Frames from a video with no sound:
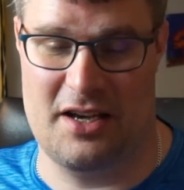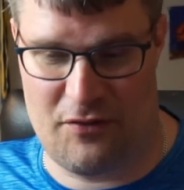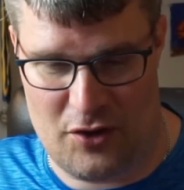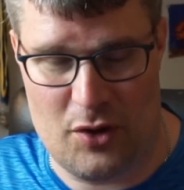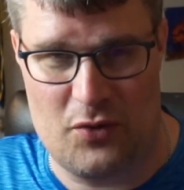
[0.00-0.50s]

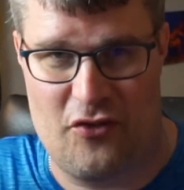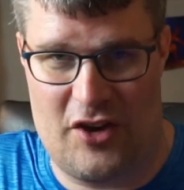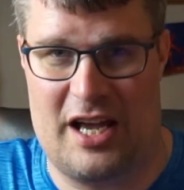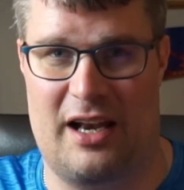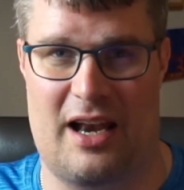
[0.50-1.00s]
If you
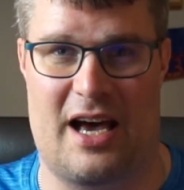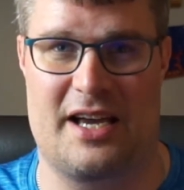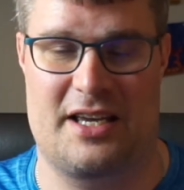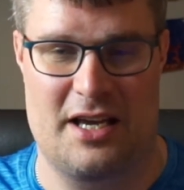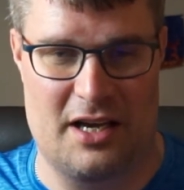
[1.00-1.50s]
feel
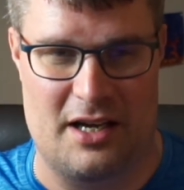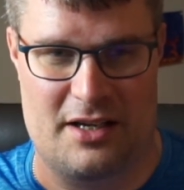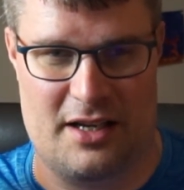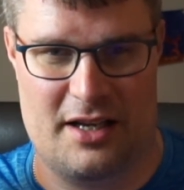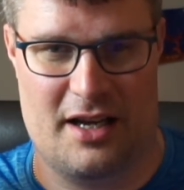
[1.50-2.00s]
like
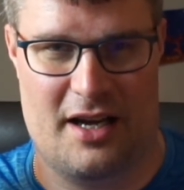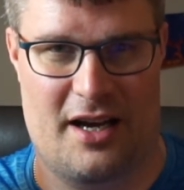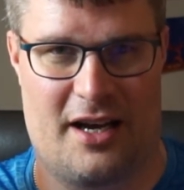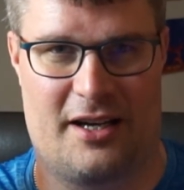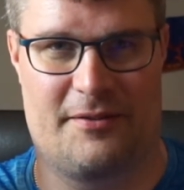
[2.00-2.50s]

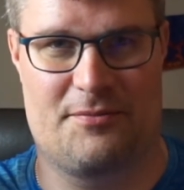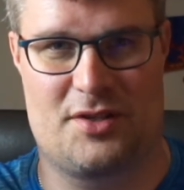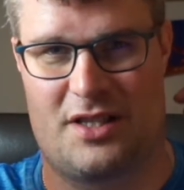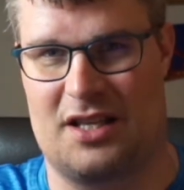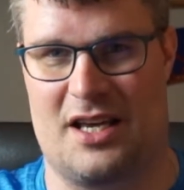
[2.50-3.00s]
that
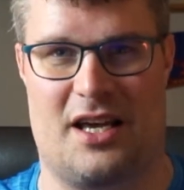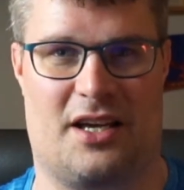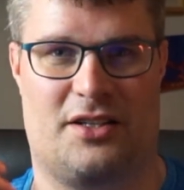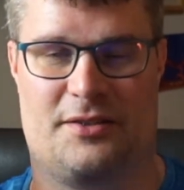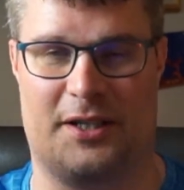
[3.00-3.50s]

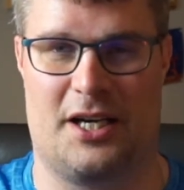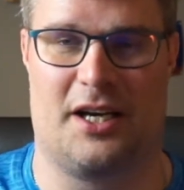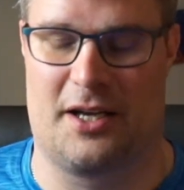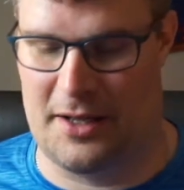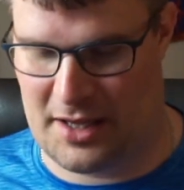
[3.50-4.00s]

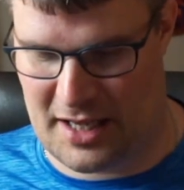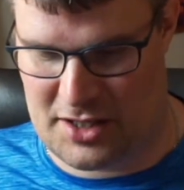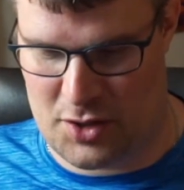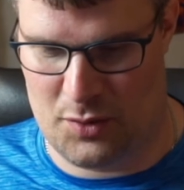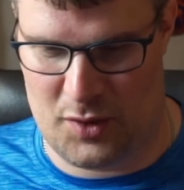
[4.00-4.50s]

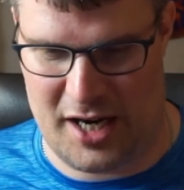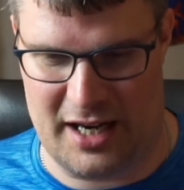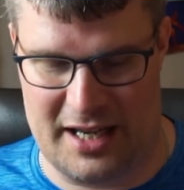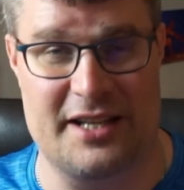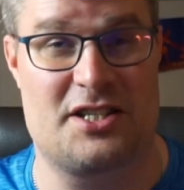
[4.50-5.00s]
you're
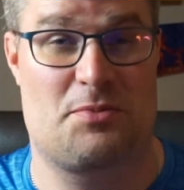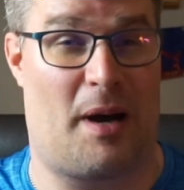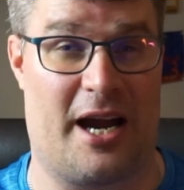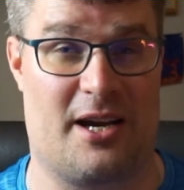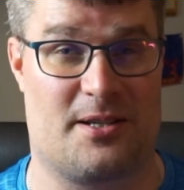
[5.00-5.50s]
really
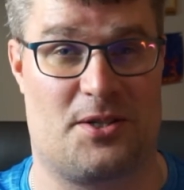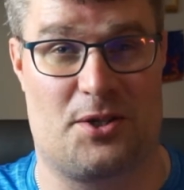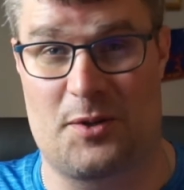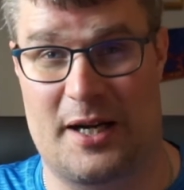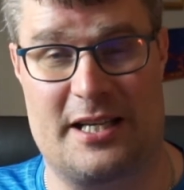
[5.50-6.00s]
inspired to
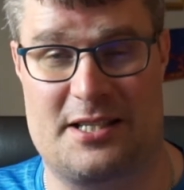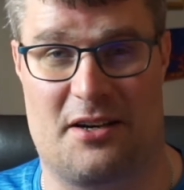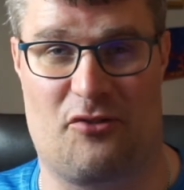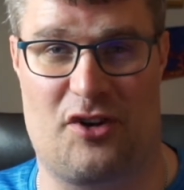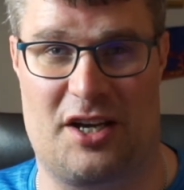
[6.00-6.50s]
create
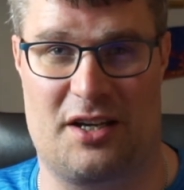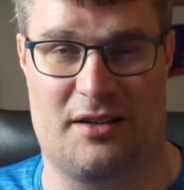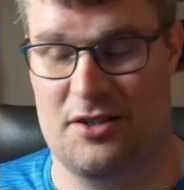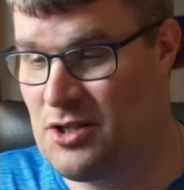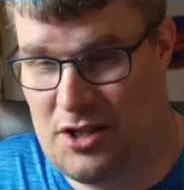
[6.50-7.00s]
something,
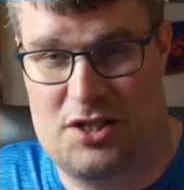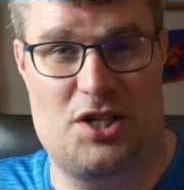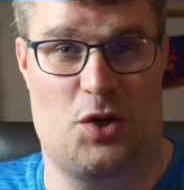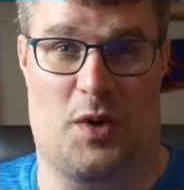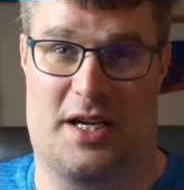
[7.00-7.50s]
you
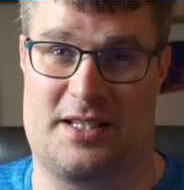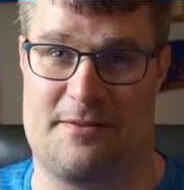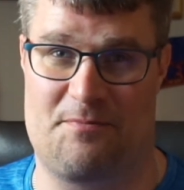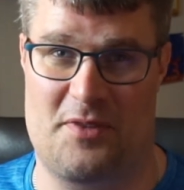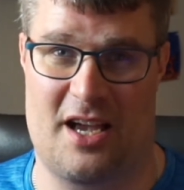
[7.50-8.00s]
just do
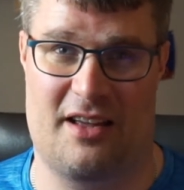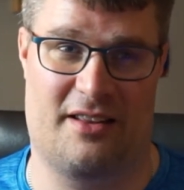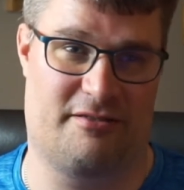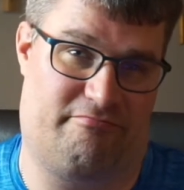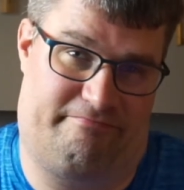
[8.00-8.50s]
it.
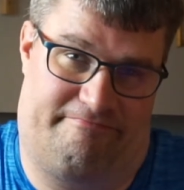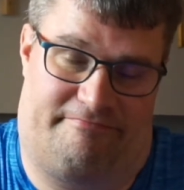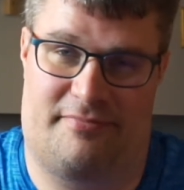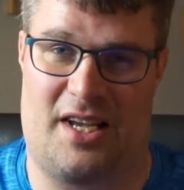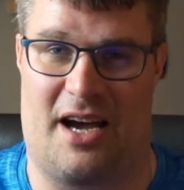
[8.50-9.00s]
And
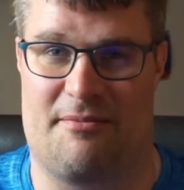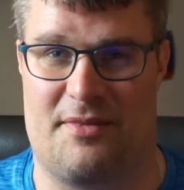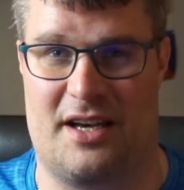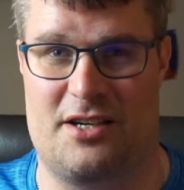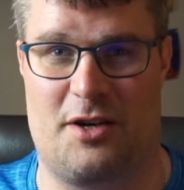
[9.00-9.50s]
yeah,
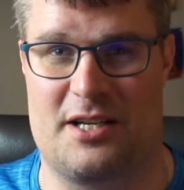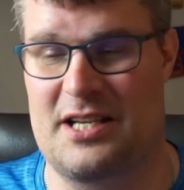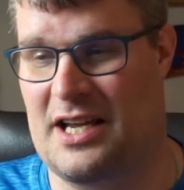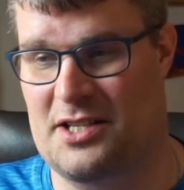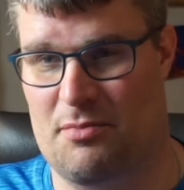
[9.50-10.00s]
then you can
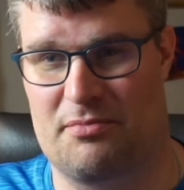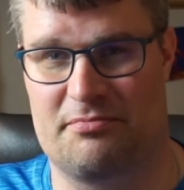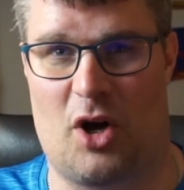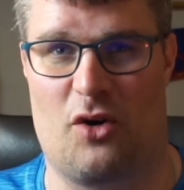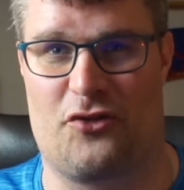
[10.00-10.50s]
take
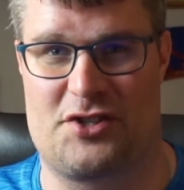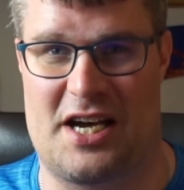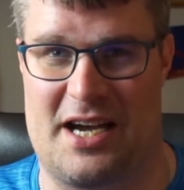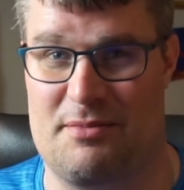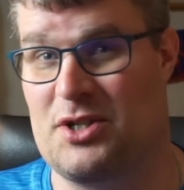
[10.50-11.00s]
some off
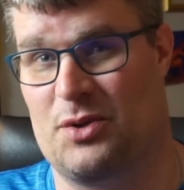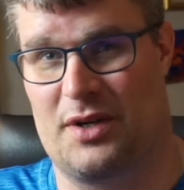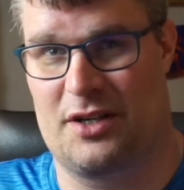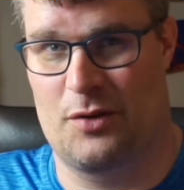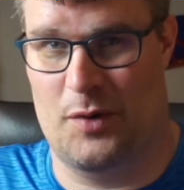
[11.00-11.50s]
time
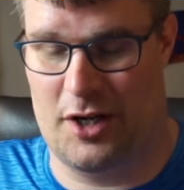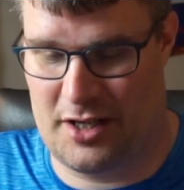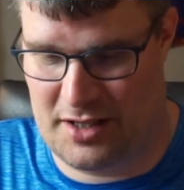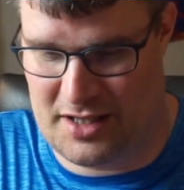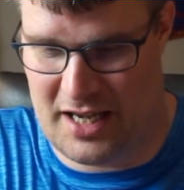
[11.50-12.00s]
during your
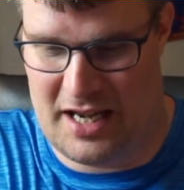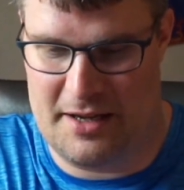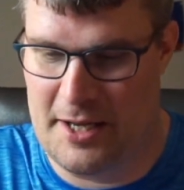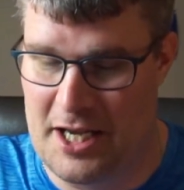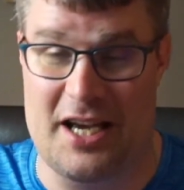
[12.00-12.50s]
work
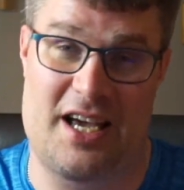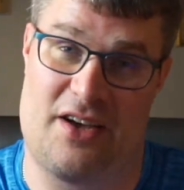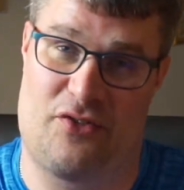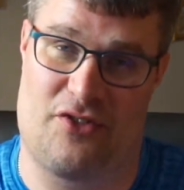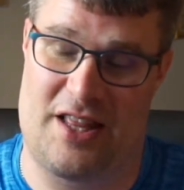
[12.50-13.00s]
day,
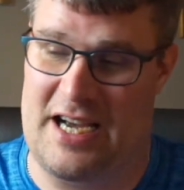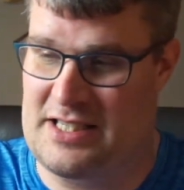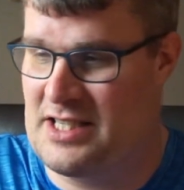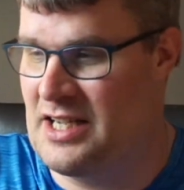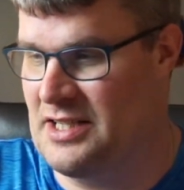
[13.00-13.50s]
if
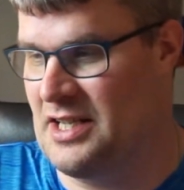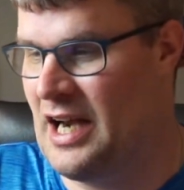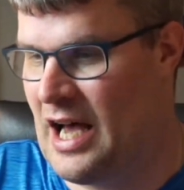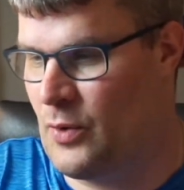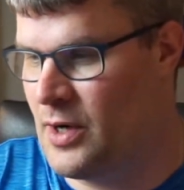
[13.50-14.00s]
that is
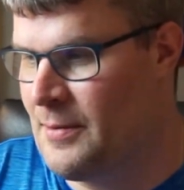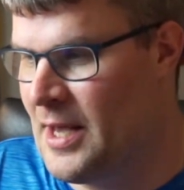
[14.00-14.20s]
allowed.